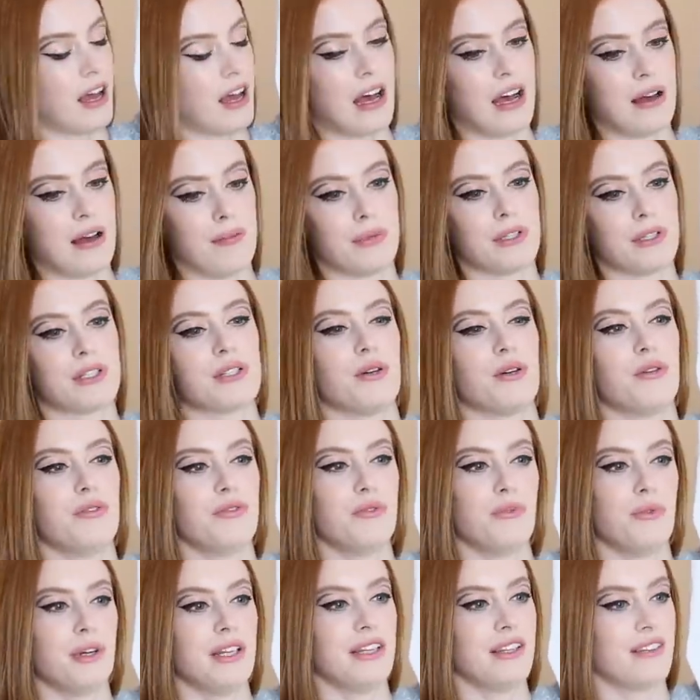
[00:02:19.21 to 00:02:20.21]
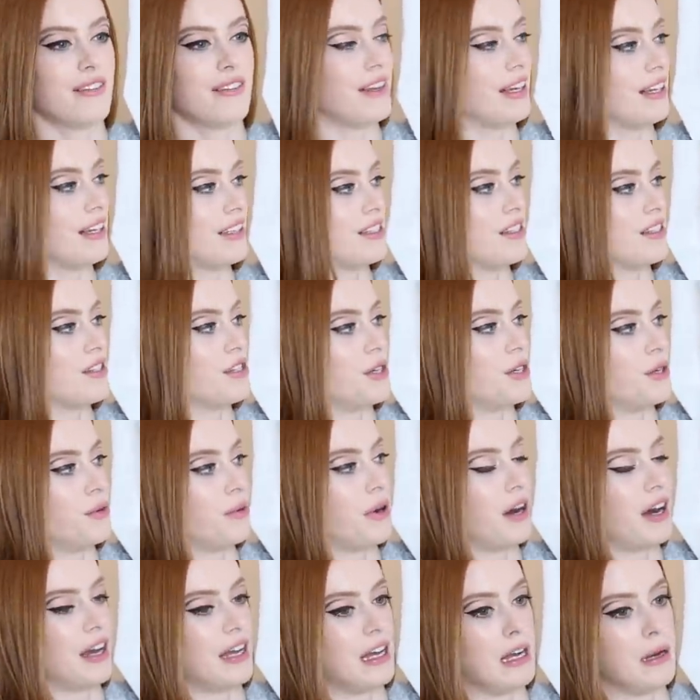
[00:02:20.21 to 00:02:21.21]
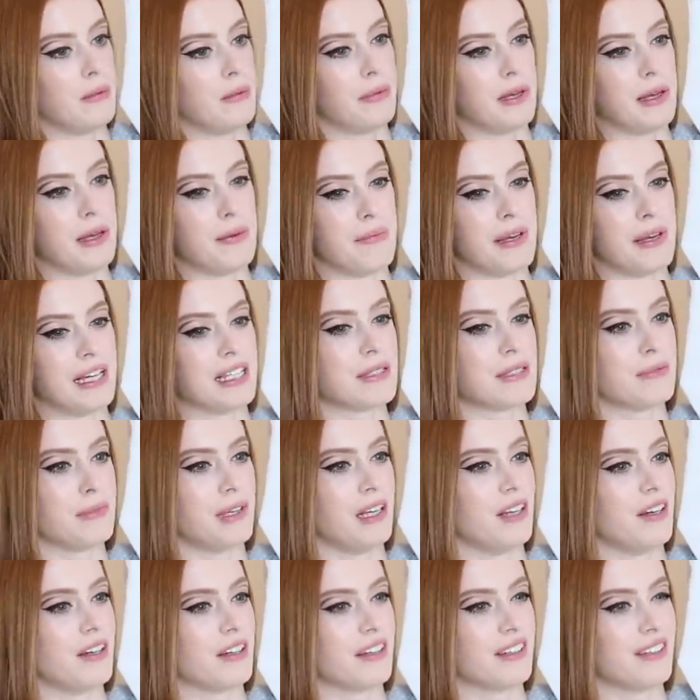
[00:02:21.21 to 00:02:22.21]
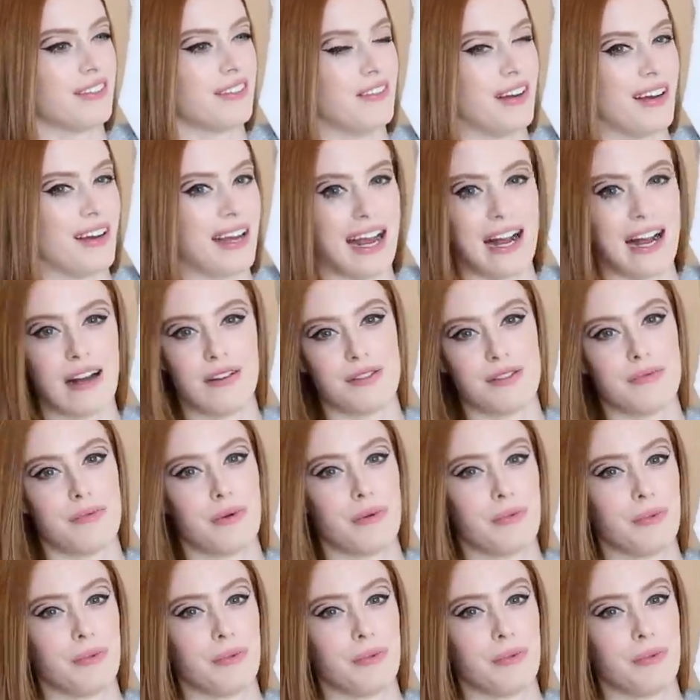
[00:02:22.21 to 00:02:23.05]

um, because often when things are too high up it makes me look very out of